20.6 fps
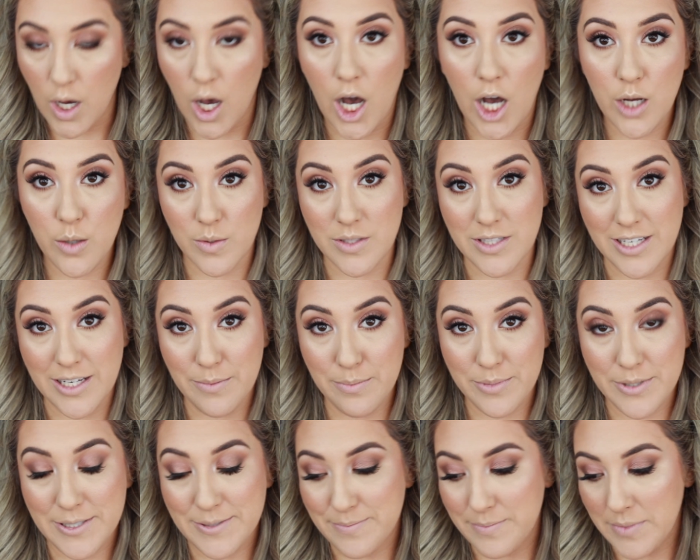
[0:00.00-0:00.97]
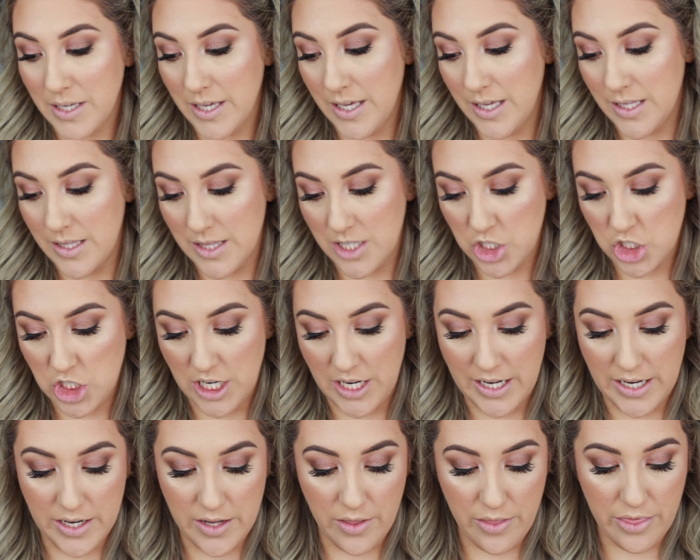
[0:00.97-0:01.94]
Aqua Lip in the
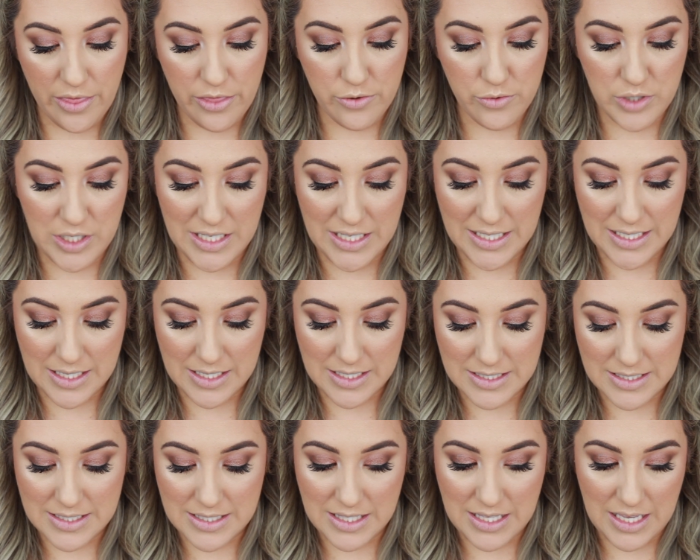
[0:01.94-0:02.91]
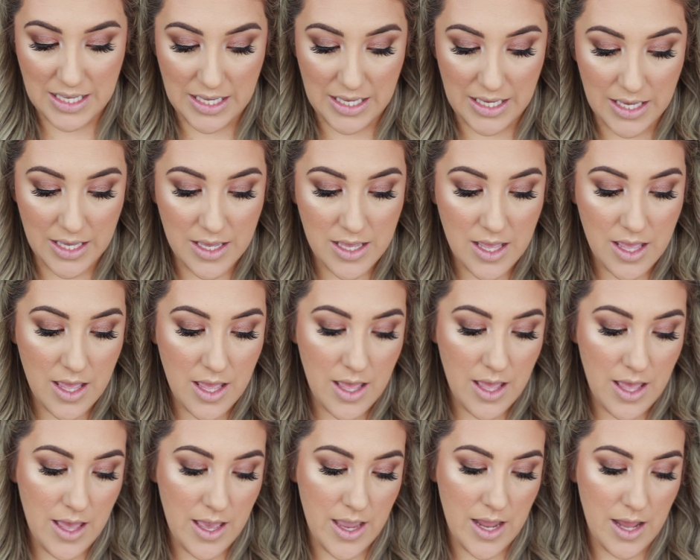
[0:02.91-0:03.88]
shade 3C,
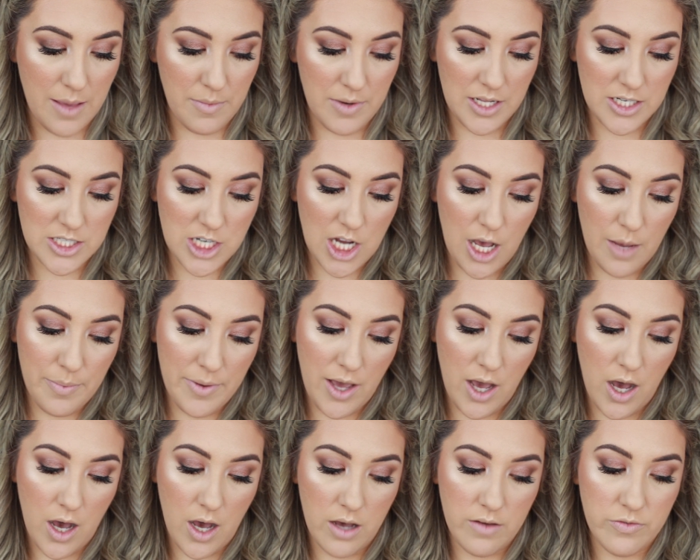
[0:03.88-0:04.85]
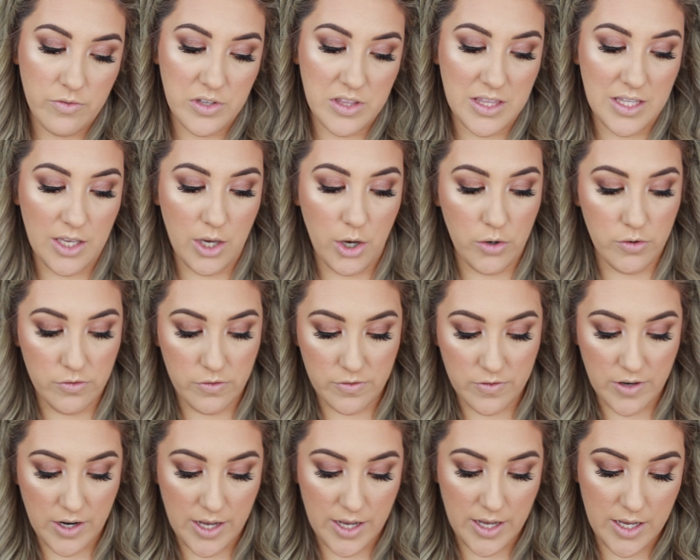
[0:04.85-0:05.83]
and I'm going to top it off with the
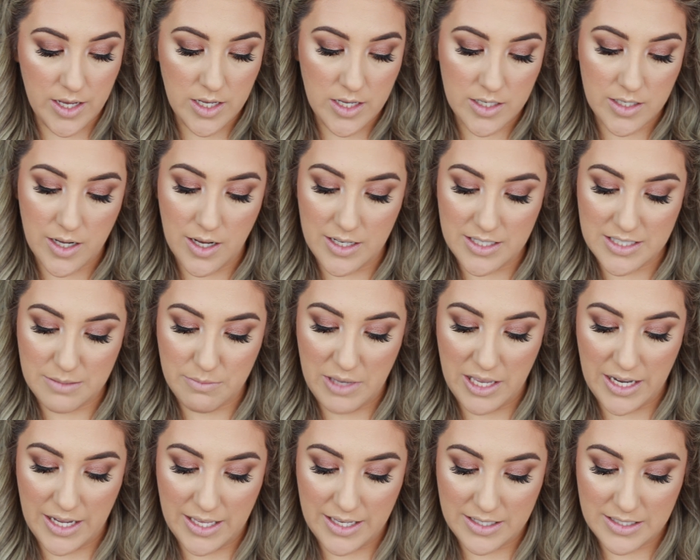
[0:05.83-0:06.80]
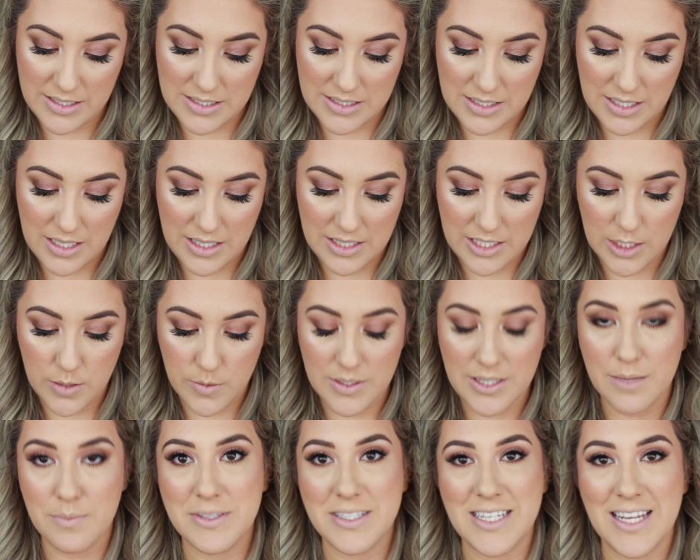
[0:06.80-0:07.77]
Ofra Cosmetics liquid
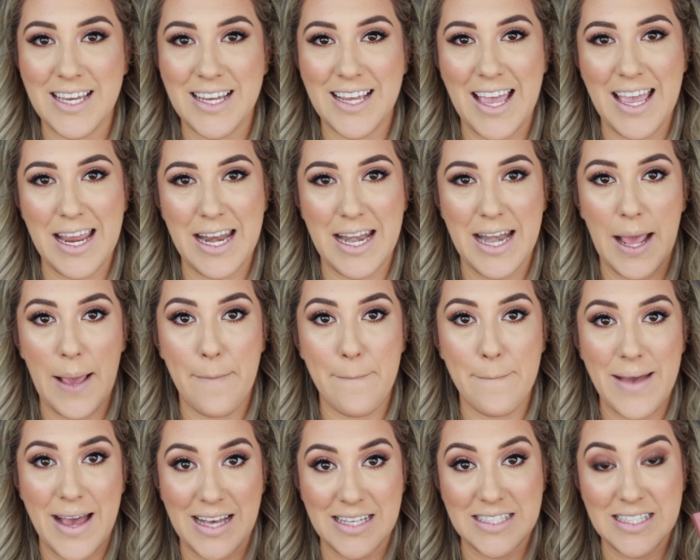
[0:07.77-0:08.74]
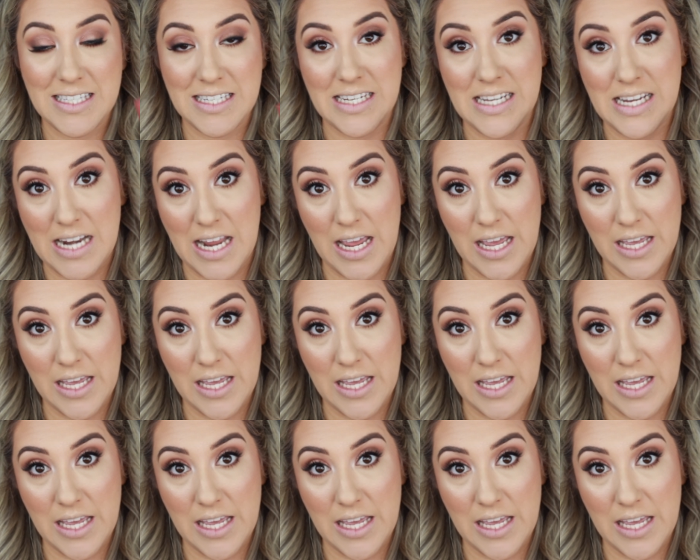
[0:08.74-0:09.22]
lipstick in Pasadena.